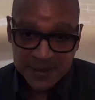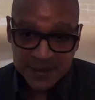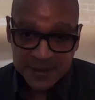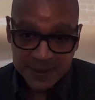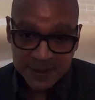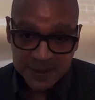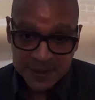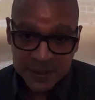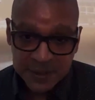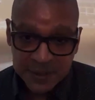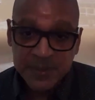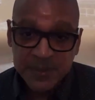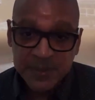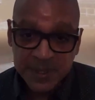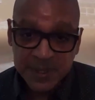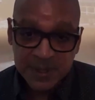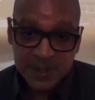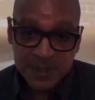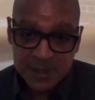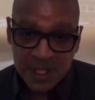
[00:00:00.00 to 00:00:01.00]
could be built
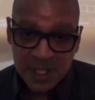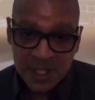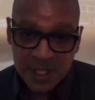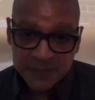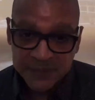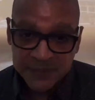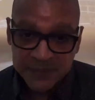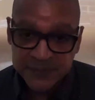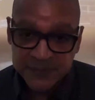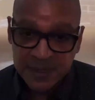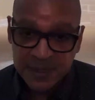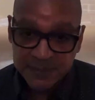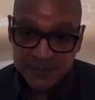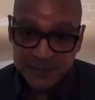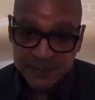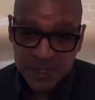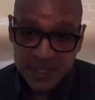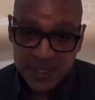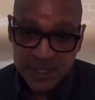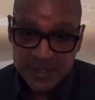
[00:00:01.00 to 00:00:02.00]
on top of
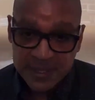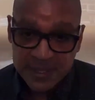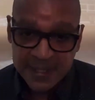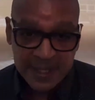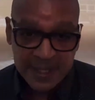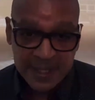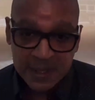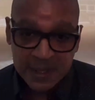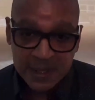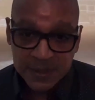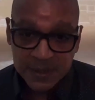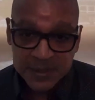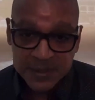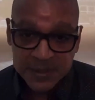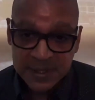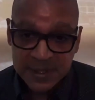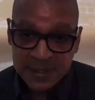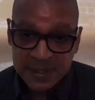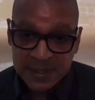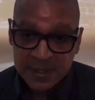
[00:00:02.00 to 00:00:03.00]
BlockDAG, including